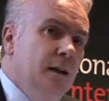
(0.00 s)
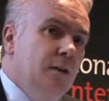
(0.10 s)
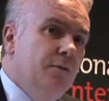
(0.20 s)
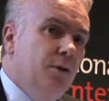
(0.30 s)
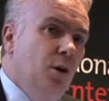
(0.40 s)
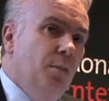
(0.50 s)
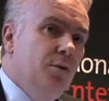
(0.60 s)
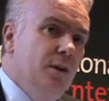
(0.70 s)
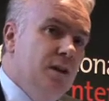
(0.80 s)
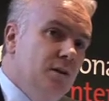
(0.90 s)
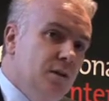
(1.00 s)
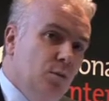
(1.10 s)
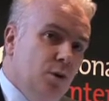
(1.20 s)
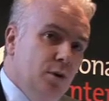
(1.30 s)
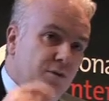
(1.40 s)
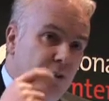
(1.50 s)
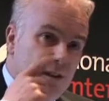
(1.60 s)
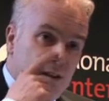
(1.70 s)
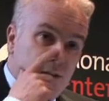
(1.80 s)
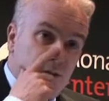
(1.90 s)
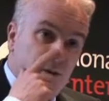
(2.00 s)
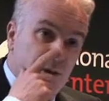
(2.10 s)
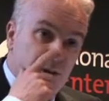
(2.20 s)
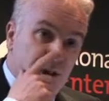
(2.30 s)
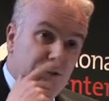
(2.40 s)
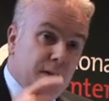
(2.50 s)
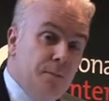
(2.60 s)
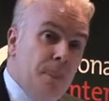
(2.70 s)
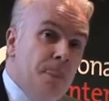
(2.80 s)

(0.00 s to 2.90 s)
And for a couple of reasons, and one of them feeds into this evening.